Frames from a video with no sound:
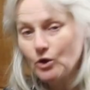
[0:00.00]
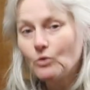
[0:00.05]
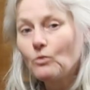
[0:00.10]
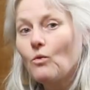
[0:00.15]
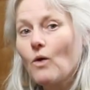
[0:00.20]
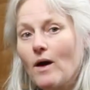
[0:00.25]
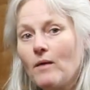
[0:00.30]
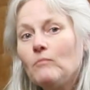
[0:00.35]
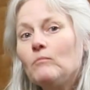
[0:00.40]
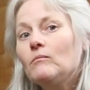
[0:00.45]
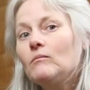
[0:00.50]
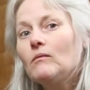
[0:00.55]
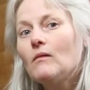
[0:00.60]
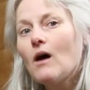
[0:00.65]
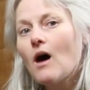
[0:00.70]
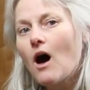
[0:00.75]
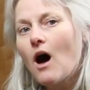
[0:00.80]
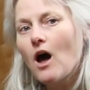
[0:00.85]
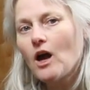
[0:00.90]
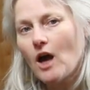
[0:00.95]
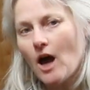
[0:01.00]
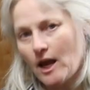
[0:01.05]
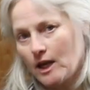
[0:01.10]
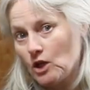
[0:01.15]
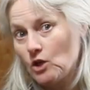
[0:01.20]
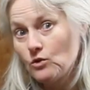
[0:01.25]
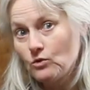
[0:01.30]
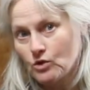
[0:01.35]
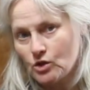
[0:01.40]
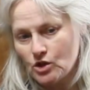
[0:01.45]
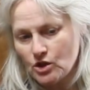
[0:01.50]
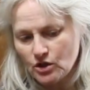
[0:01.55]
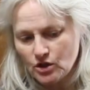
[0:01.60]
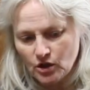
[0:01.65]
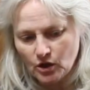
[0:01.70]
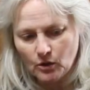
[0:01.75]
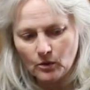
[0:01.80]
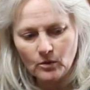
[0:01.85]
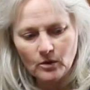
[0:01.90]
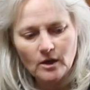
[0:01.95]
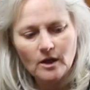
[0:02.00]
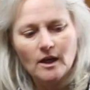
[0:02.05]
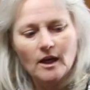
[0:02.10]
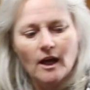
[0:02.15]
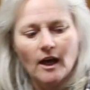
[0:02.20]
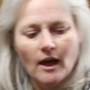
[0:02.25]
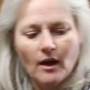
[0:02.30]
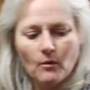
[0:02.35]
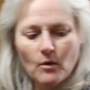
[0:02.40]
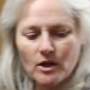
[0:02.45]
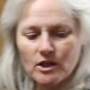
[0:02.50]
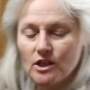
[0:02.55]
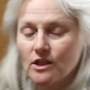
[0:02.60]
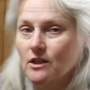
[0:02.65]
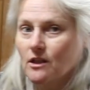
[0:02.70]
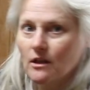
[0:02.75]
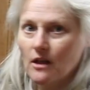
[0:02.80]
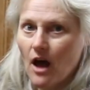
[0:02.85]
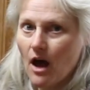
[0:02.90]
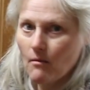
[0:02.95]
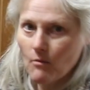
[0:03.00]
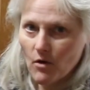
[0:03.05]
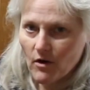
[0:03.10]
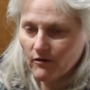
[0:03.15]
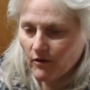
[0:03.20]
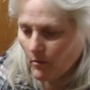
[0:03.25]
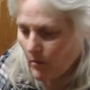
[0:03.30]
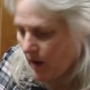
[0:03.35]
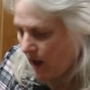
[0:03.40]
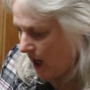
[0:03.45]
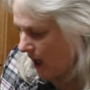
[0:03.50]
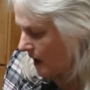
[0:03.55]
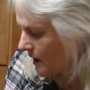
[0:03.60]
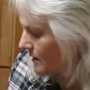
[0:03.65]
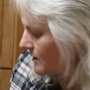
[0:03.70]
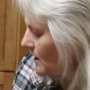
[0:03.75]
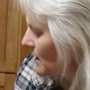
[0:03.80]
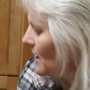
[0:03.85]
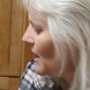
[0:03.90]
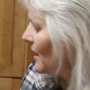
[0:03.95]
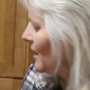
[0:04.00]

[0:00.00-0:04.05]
you what I used to do, which is a lot more of a pain,